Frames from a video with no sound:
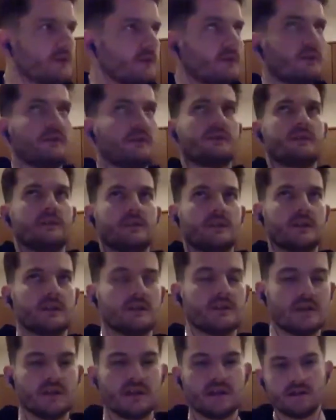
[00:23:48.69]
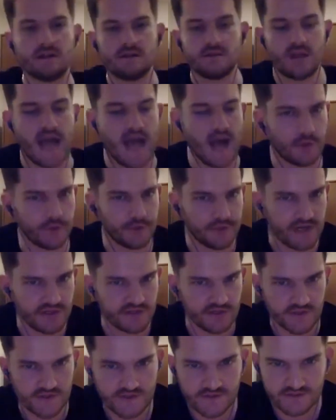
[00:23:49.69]
the outer
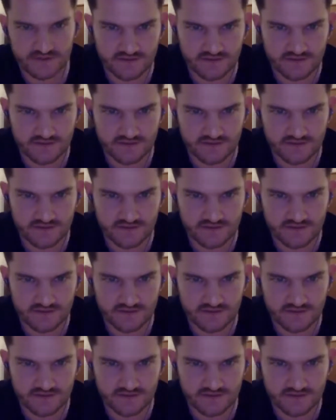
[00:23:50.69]
edges.